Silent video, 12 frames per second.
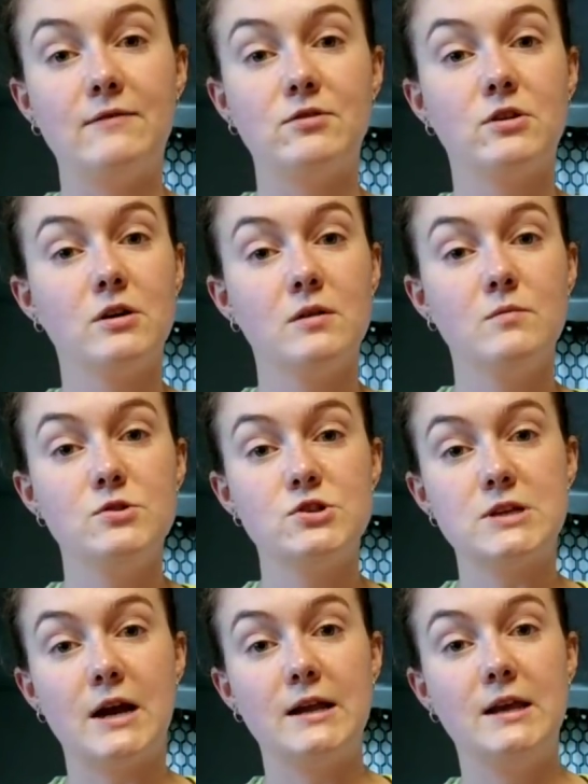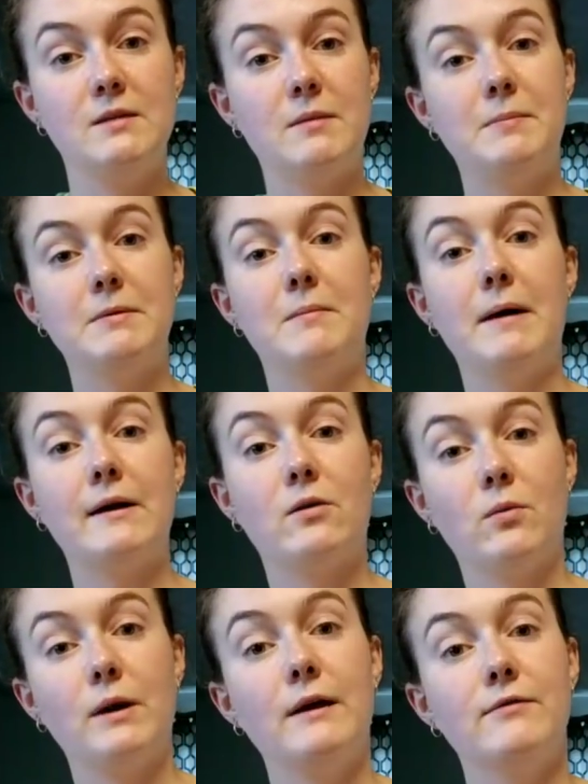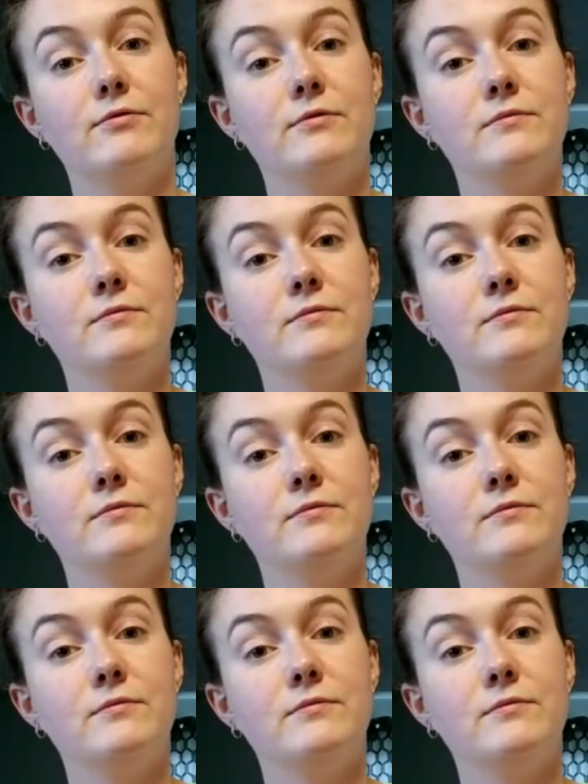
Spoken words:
to cook them, we just got to heat them up in the microwave